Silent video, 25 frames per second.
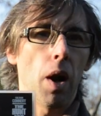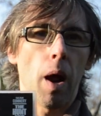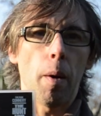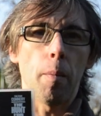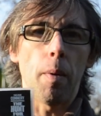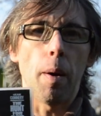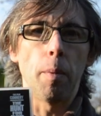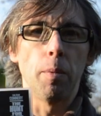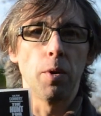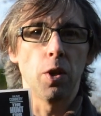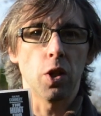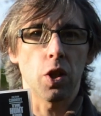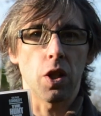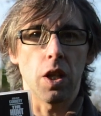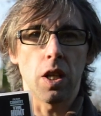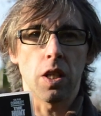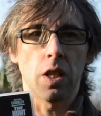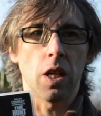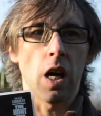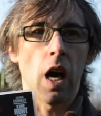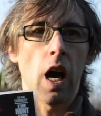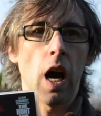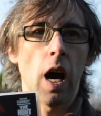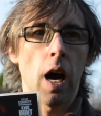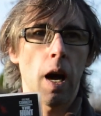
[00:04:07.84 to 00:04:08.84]
I remember just at the
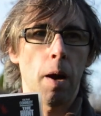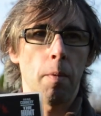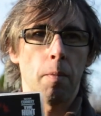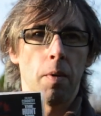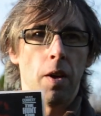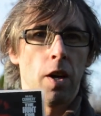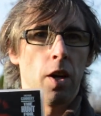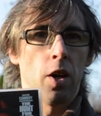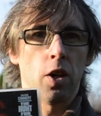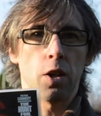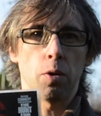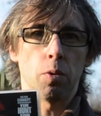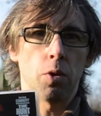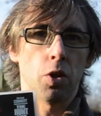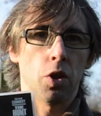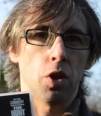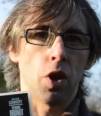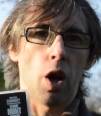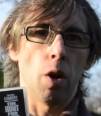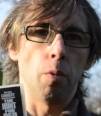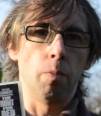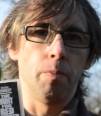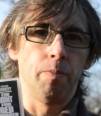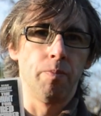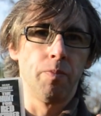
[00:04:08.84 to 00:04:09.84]
time, because I was
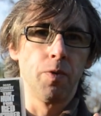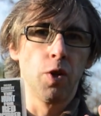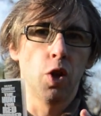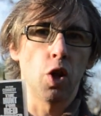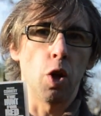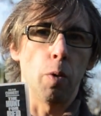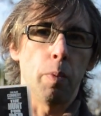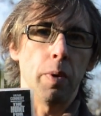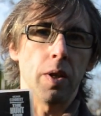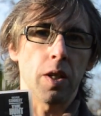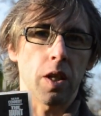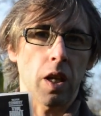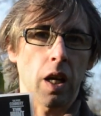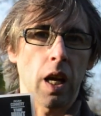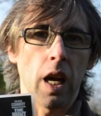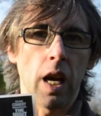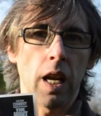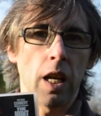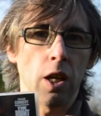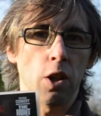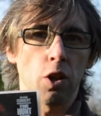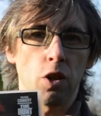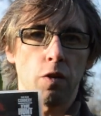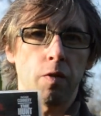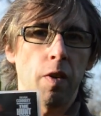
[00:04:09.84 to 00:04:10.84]
so stupid as a
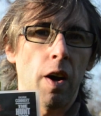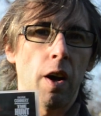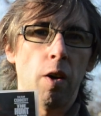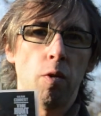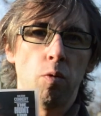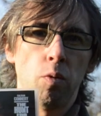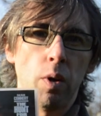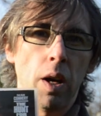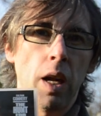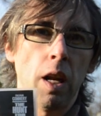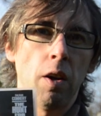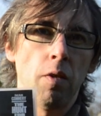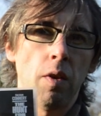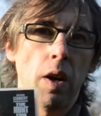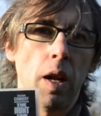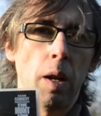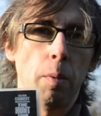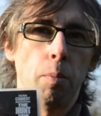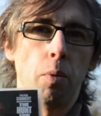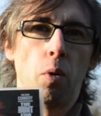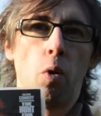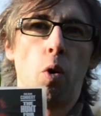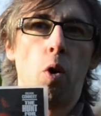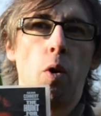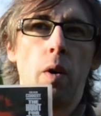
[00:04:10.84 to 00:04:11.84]
kid, it just felt really, really
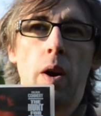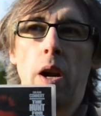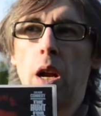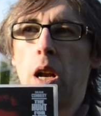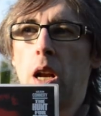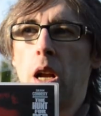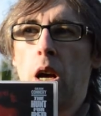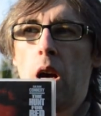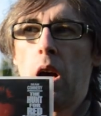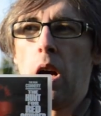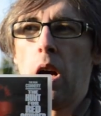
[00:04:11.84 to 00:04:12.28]
boring.